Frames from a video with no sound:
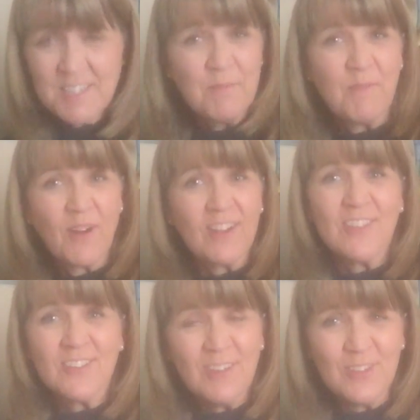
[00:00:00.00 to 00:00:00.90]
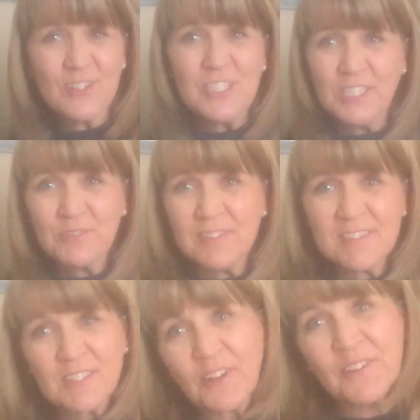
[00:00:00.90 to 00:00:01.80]
to mark their children's
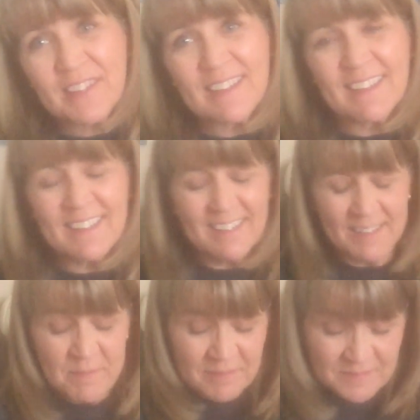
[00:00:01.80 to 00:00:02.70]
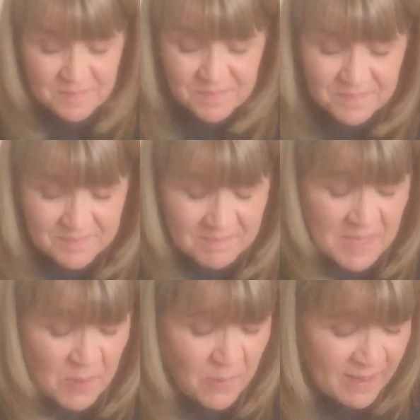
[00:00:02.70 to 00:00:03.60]
clothing and
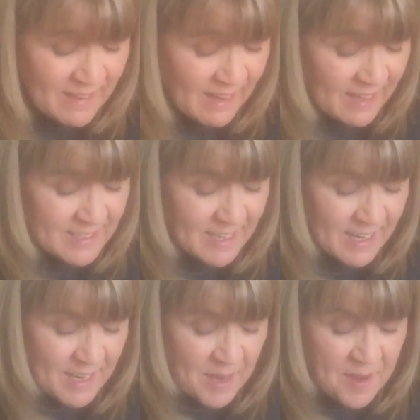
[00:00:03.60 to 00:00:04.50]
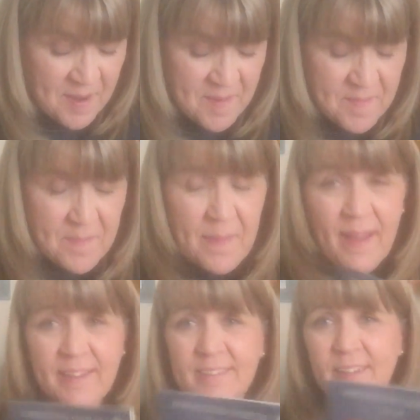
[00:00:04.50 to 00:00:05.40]
whatnot.
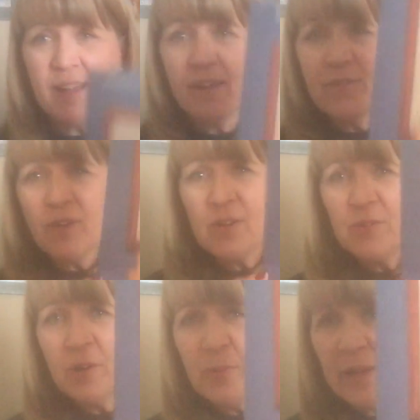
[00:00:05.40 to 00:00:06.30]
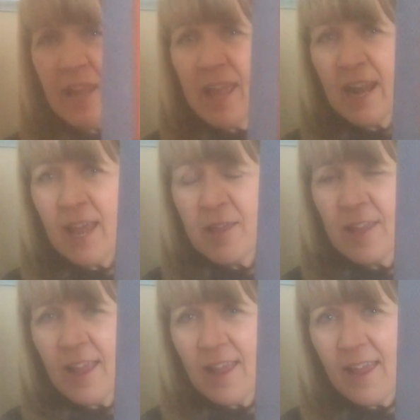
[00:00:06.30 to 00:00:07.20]
But a very cool one, and
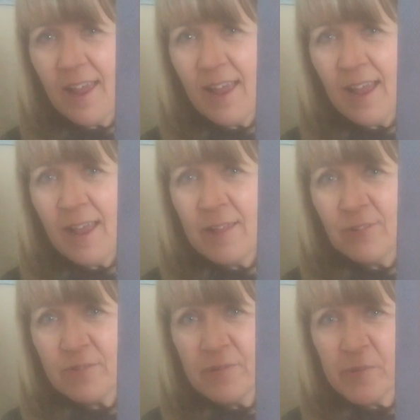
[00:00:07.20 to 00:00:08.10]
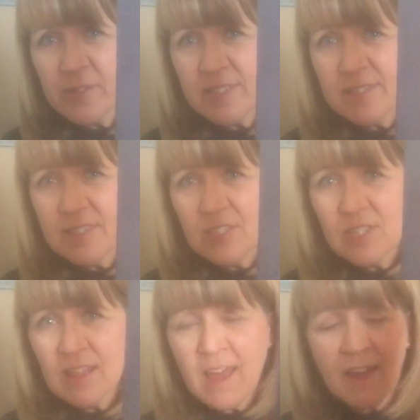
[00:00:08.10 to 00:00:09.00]
I look forward to
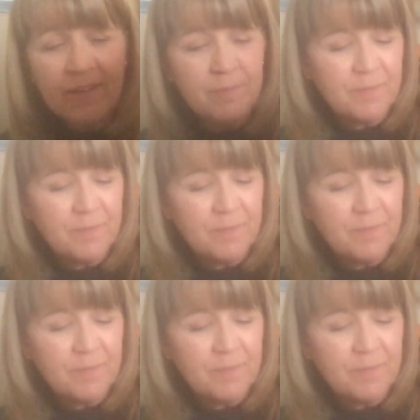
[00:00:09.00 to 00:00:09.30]
stitching that.